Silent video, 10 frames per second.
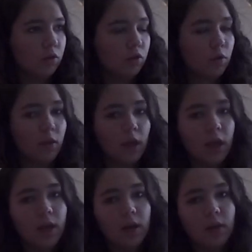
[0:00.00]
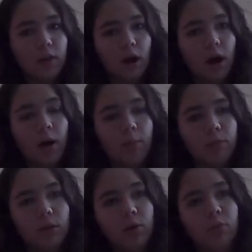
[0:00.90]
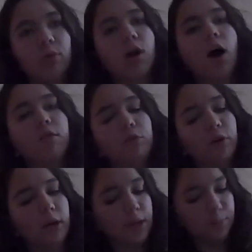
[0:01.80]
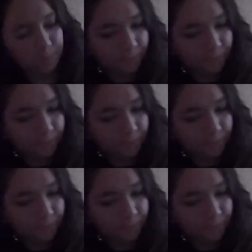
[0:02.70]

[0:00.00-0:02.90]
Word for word: So then um, the recovery,